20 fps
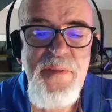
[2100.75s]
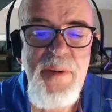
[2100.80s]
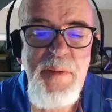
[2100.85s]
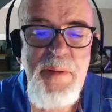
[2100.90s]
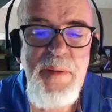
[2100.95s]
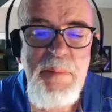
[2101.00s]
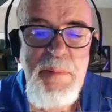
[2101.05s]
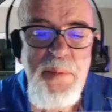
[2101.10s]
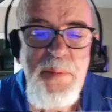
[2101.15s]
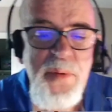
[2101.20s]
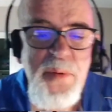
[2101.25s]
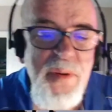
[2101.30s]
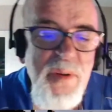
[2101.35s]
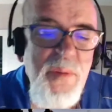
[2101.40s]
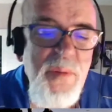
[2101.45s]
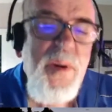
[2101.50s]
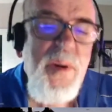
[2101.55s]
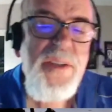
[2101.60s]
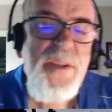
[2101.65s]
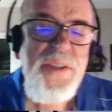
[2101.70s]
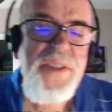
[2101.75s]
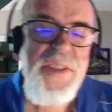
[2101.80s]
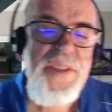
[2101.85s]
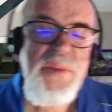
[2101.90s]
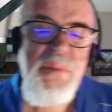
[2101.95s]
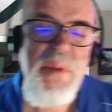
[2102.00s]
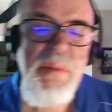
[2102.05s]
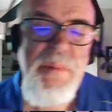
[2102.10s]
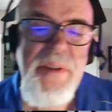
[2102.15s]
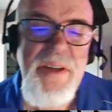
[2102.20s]
from the pool while she's
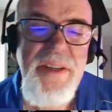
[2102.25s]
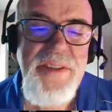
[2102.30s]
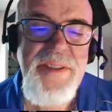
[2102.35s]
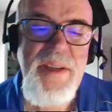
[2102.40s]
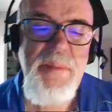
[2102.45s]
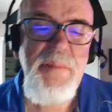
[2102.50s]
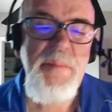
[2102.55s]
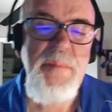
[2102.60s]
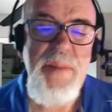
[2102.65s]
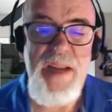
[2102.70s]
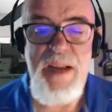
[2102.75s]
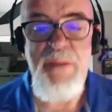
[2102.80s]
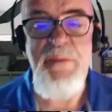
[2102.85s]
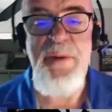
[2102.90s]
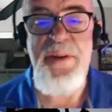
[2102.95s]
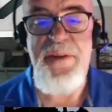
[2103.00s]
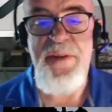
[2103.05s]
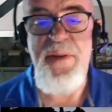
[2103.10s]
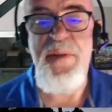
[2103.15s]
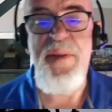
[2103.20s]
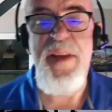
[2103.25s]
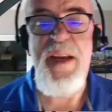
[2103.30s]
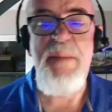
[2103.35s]
swimming or something, I would do